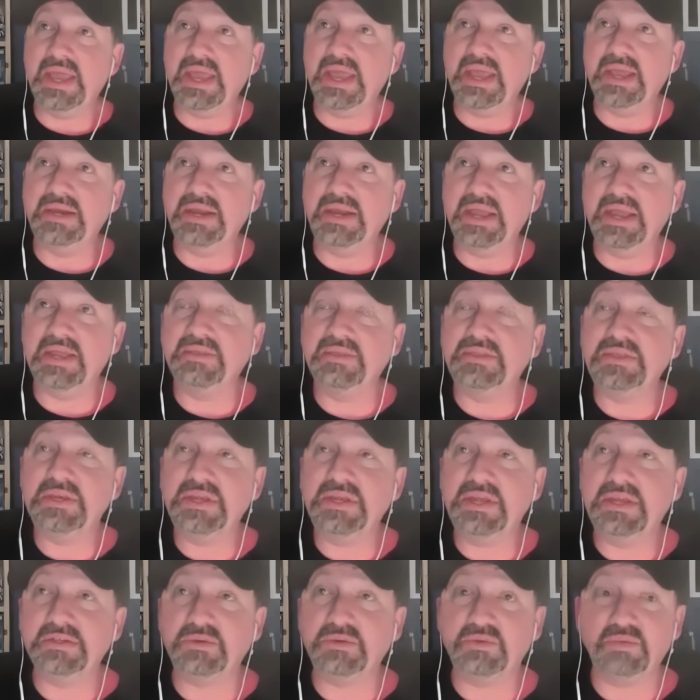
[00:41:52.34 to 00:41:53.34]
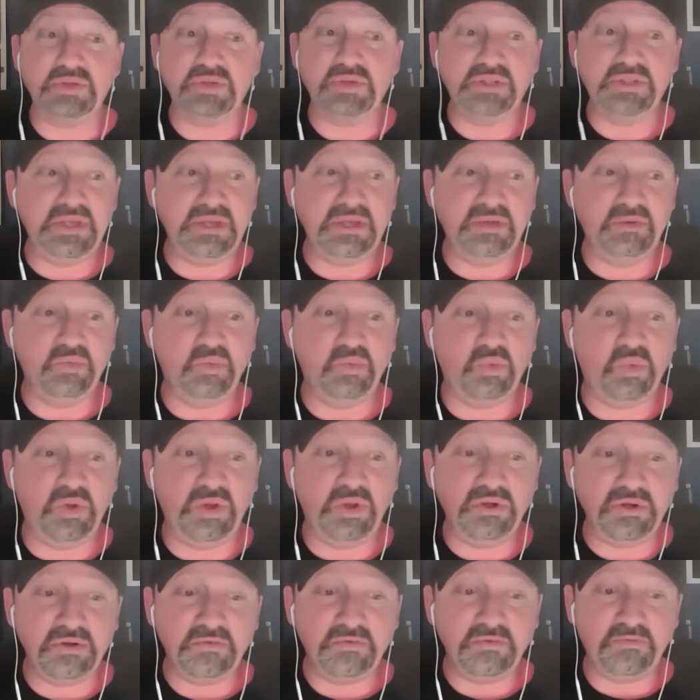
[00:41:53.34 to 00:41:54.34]
And Anthony has a really
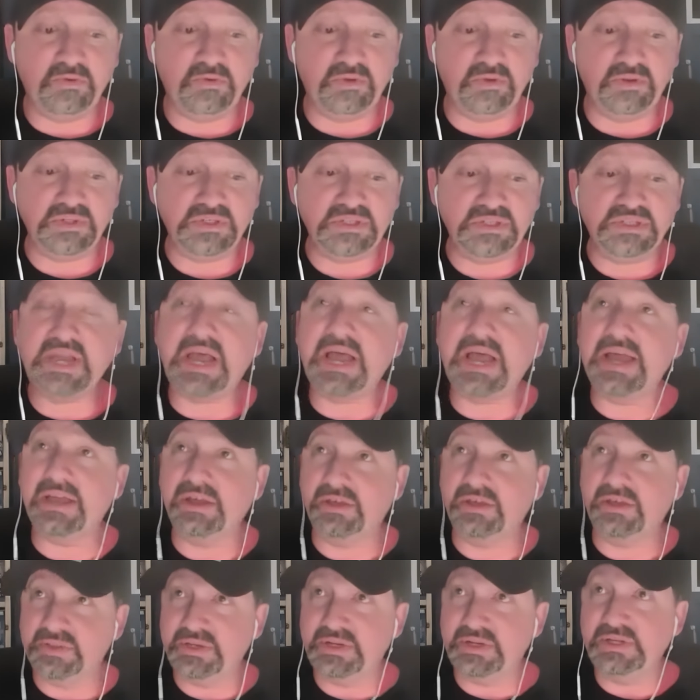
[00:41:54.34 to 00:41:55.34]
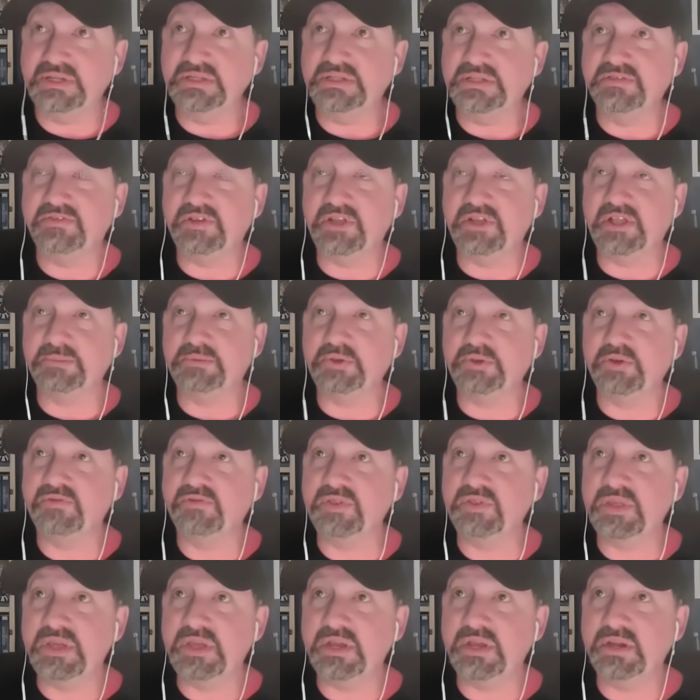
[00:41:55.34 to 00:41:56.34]
wonderful style that he's developed
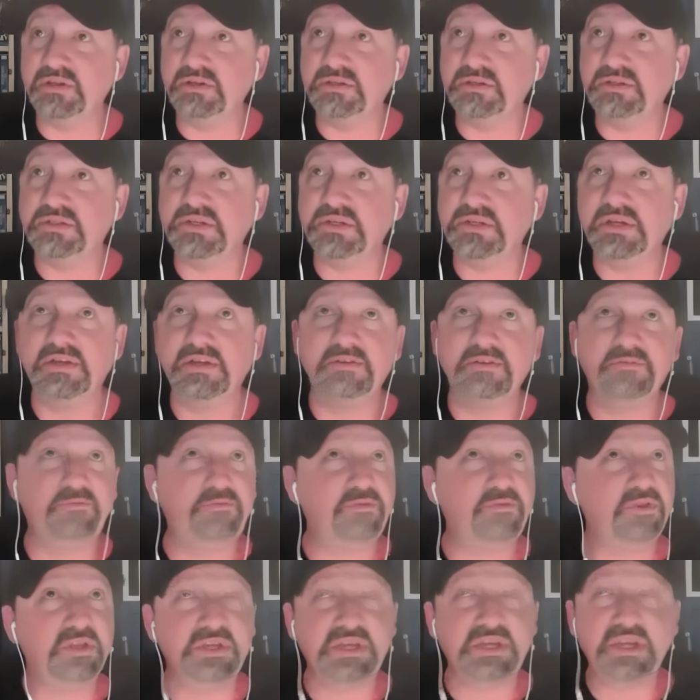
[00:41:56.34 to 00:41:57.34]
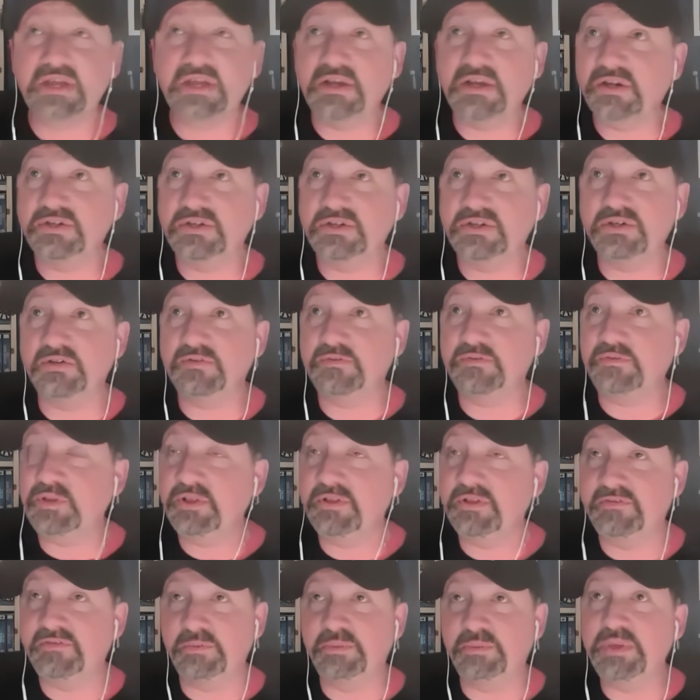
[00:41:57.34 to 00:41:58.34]
over the years, full of character,
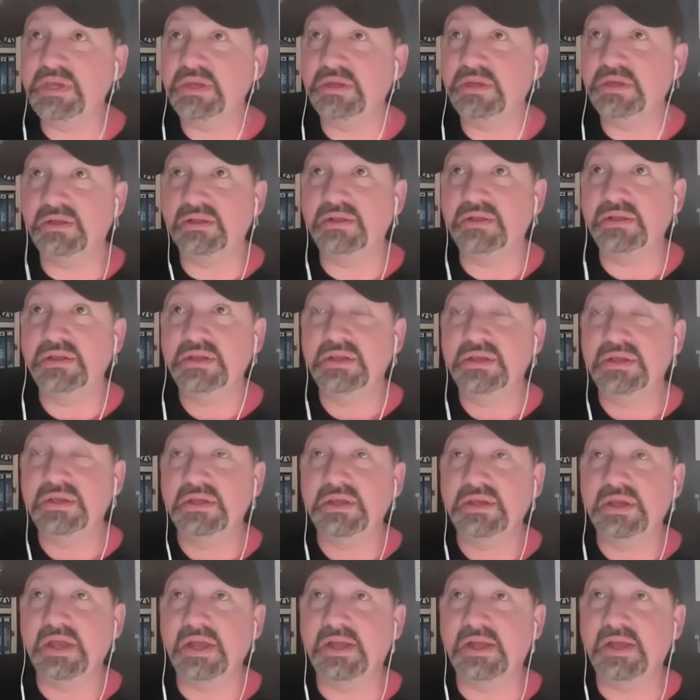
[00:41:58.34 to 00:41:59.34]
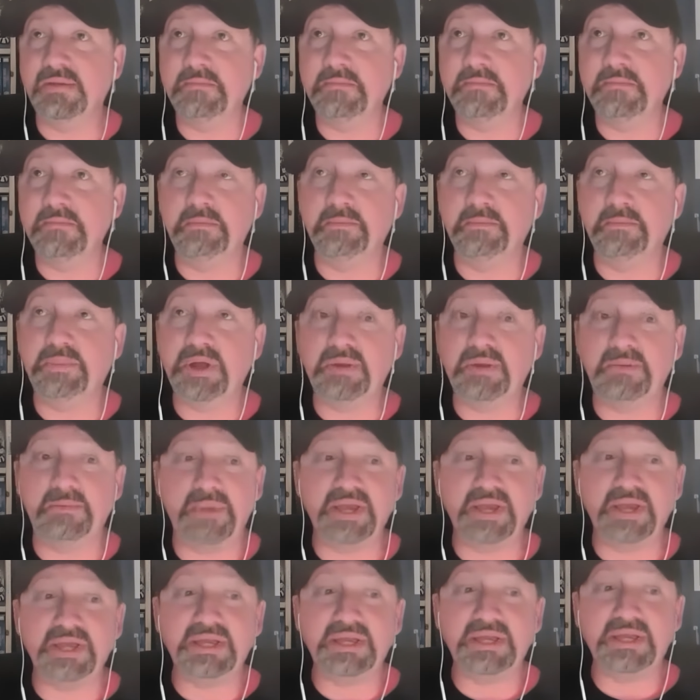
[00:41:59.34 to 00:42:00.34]
full of appeal. But
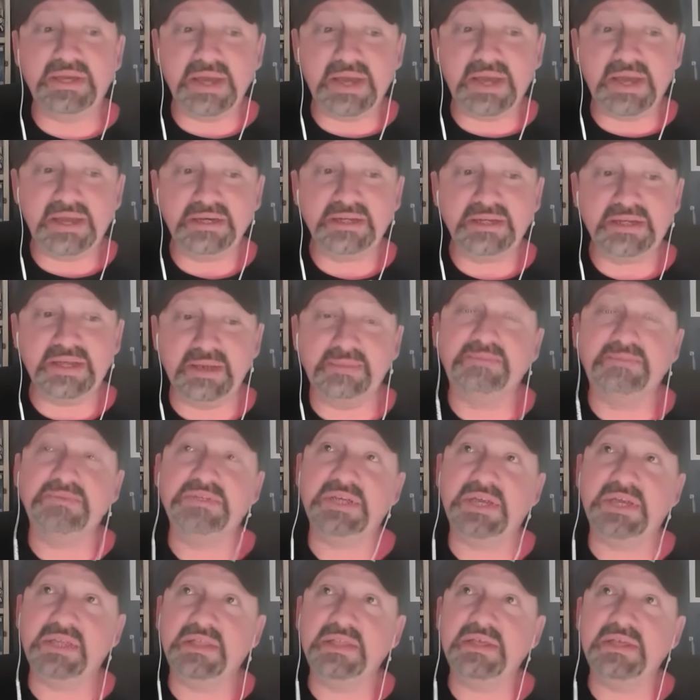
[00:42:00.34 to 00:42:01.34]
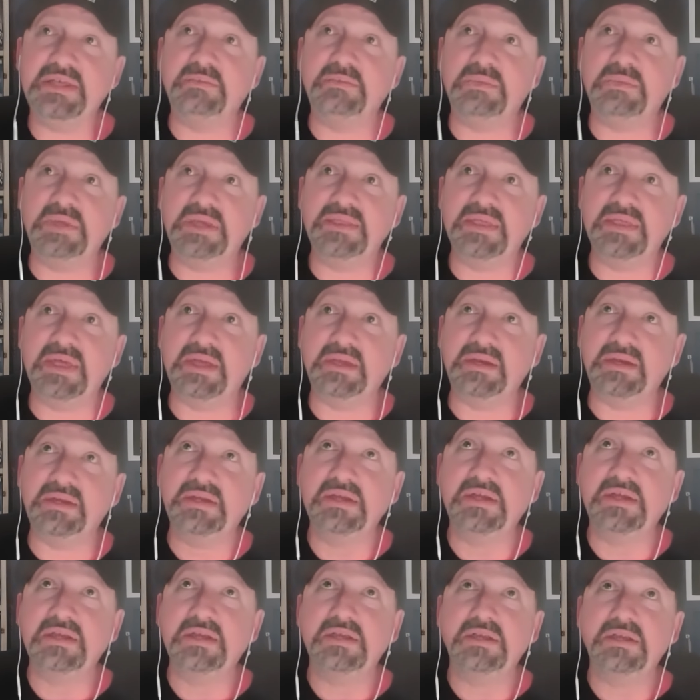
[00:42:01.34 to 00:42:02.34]
my gut kept telling me that,